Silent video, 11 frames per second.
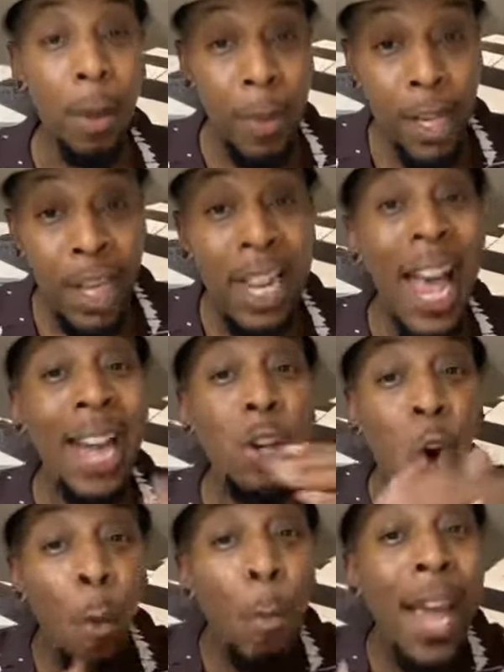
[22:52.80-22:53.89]
But because I had
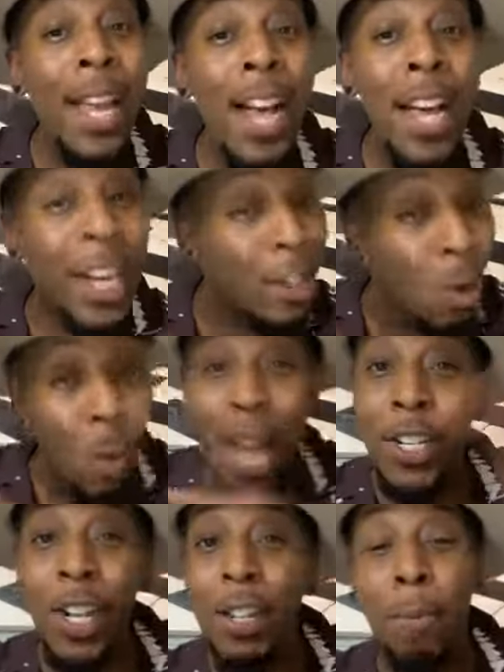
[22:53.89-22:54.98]
to obey God, I had to
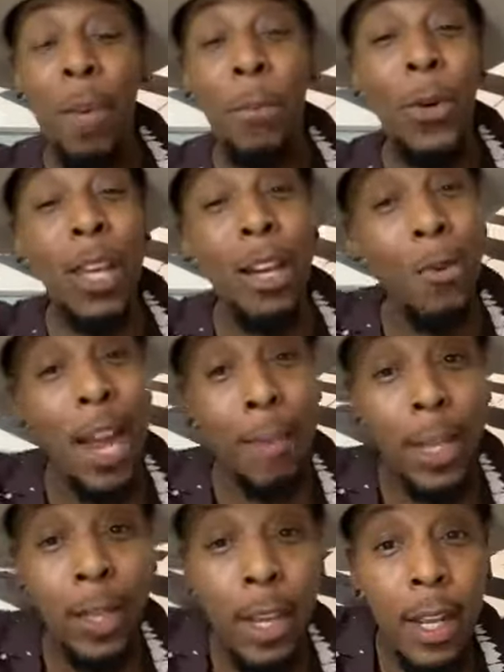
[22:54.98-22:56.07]
watch other people get
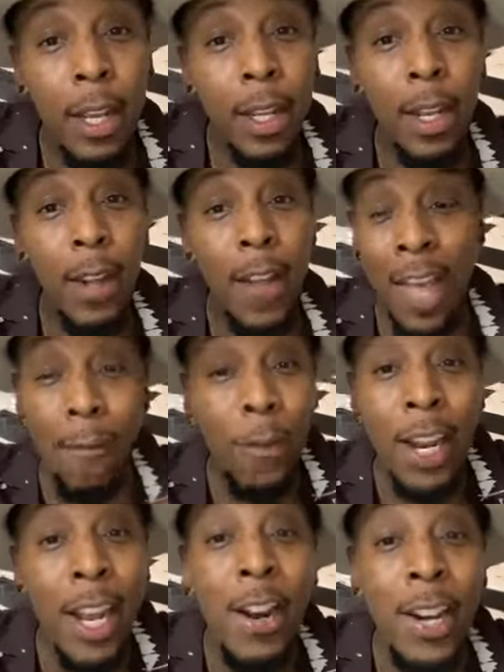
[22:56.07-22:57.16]
Grammys.
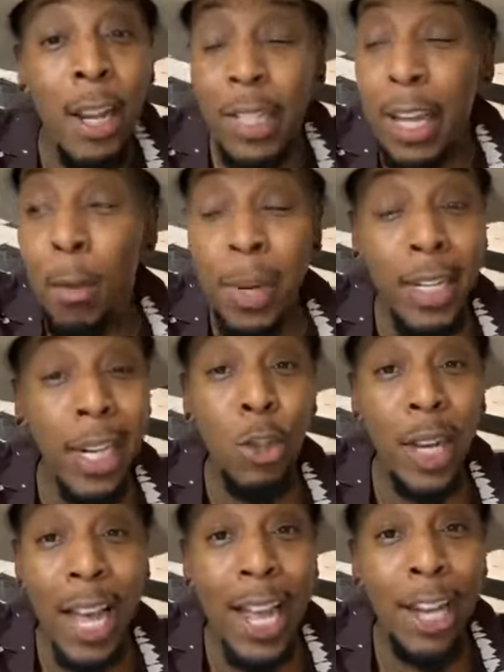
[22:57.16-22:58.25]
Every year they'd tell me,
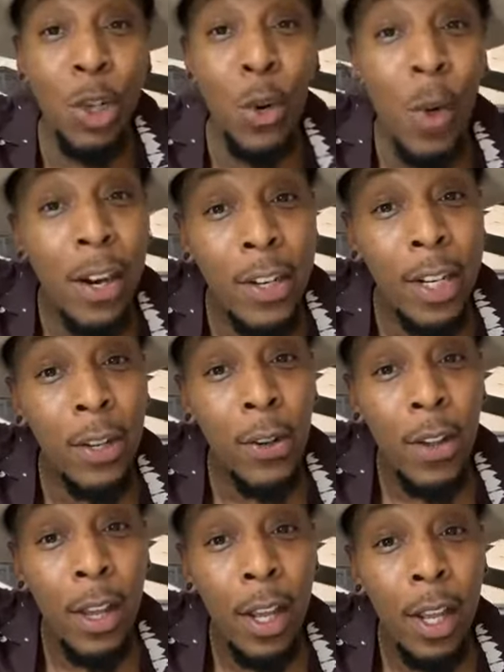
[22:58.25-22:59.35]
Deitrick, I got your record deal.